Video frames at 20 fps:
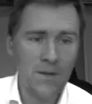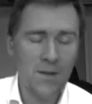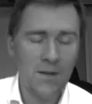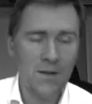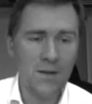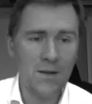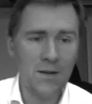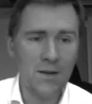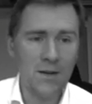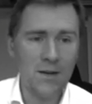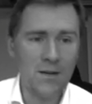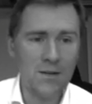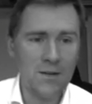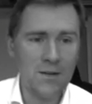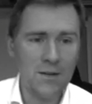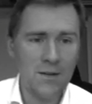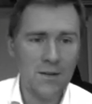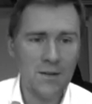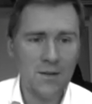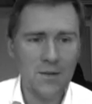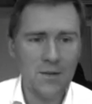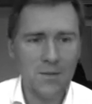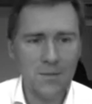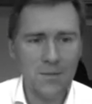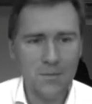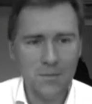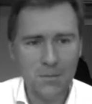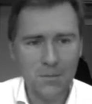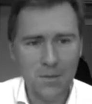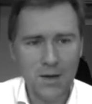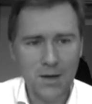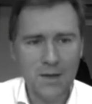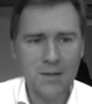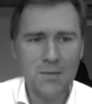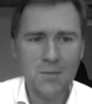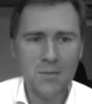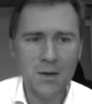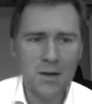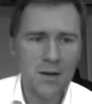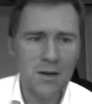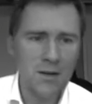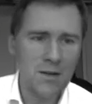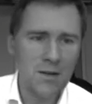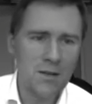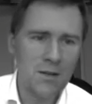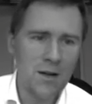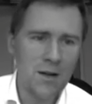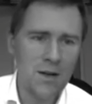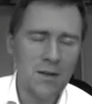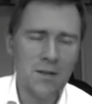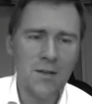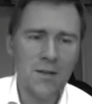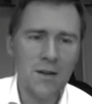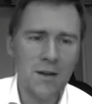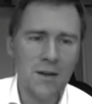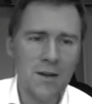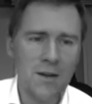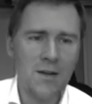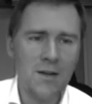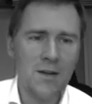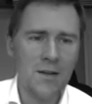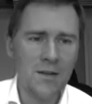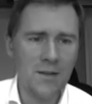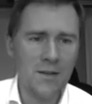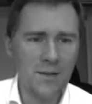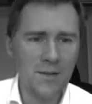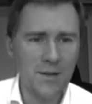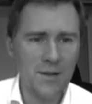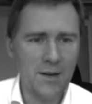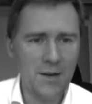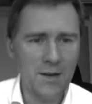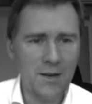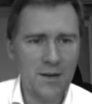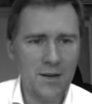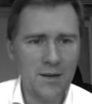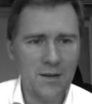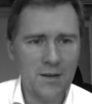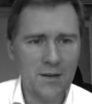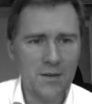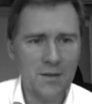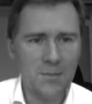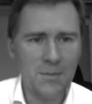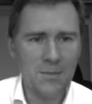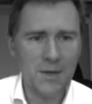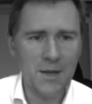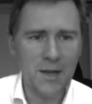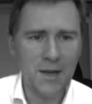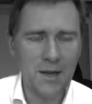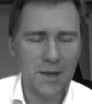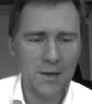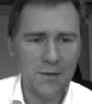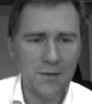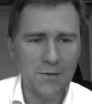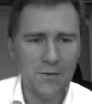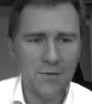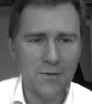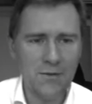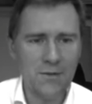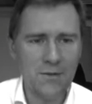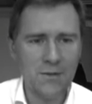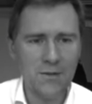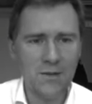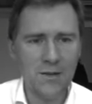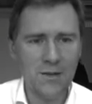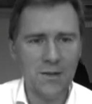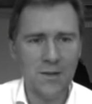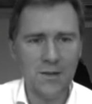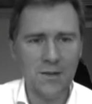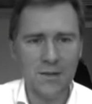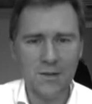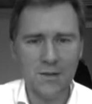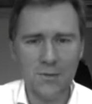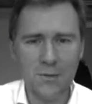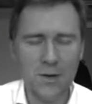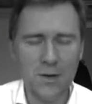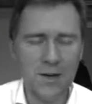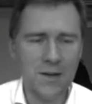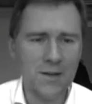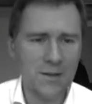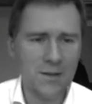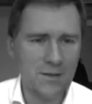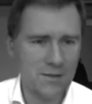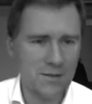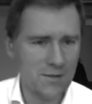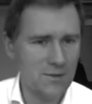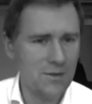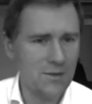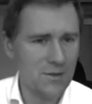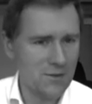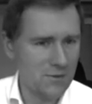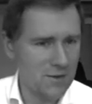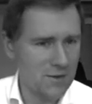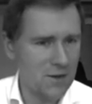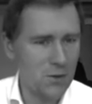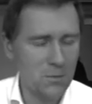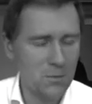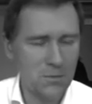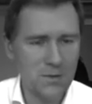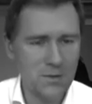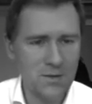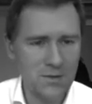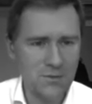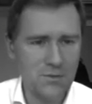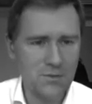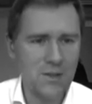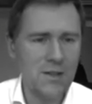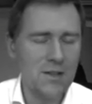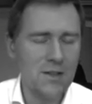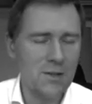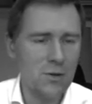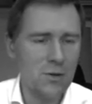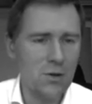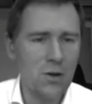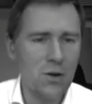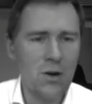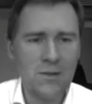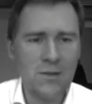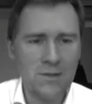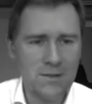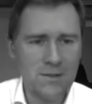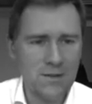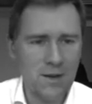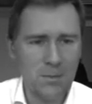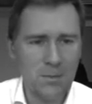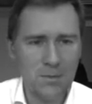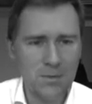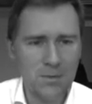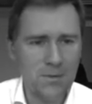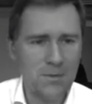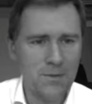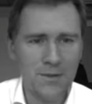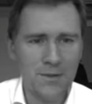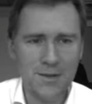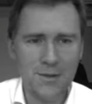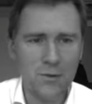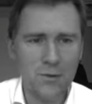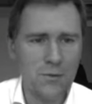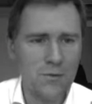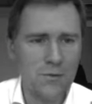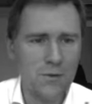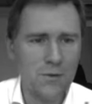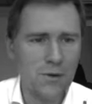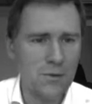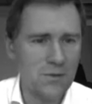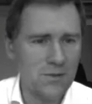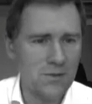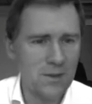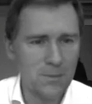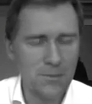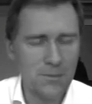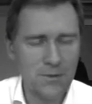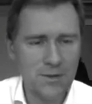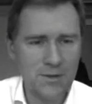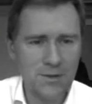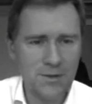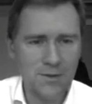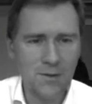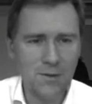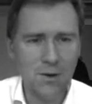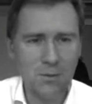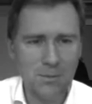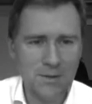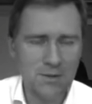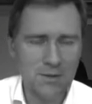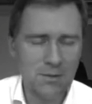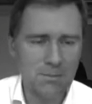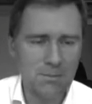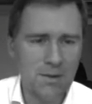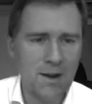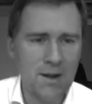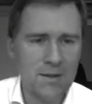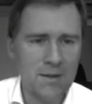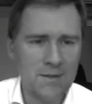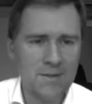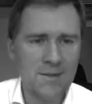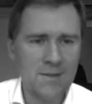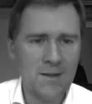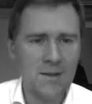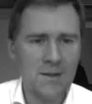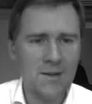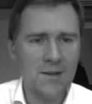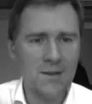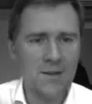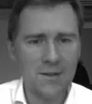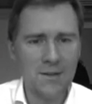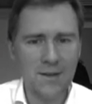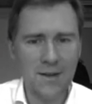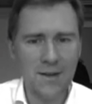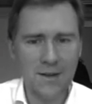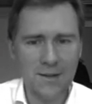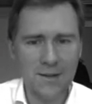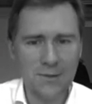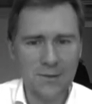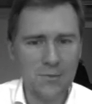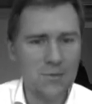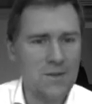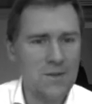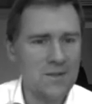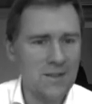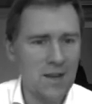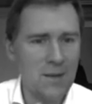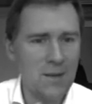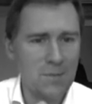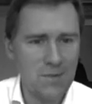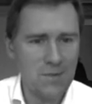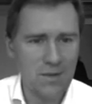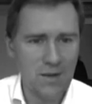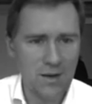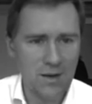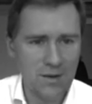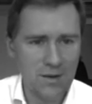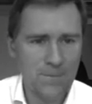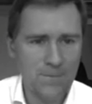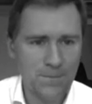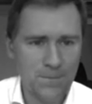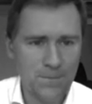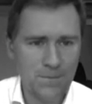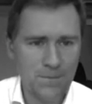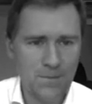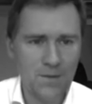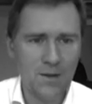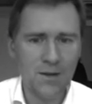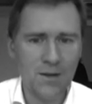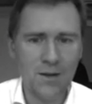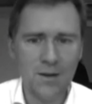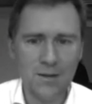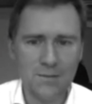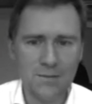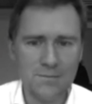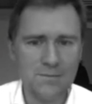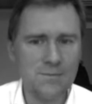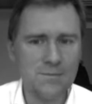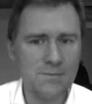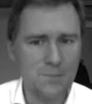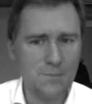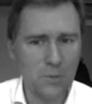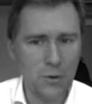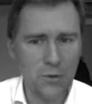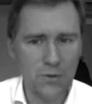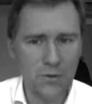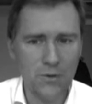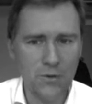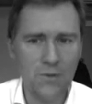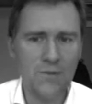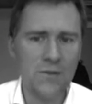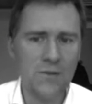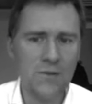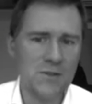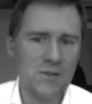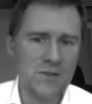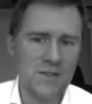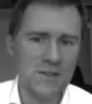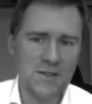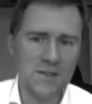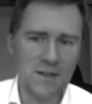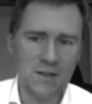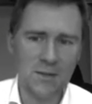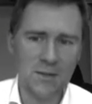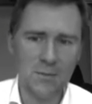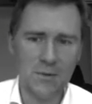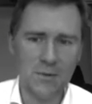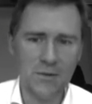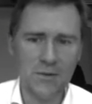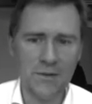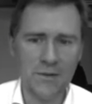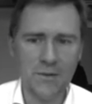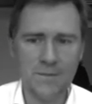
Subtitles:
And mine and my, thine and thy, they behave in a way that in the development is really in lockstep. They don't follow separate developmental paths, they do the same thing. Both first and second person.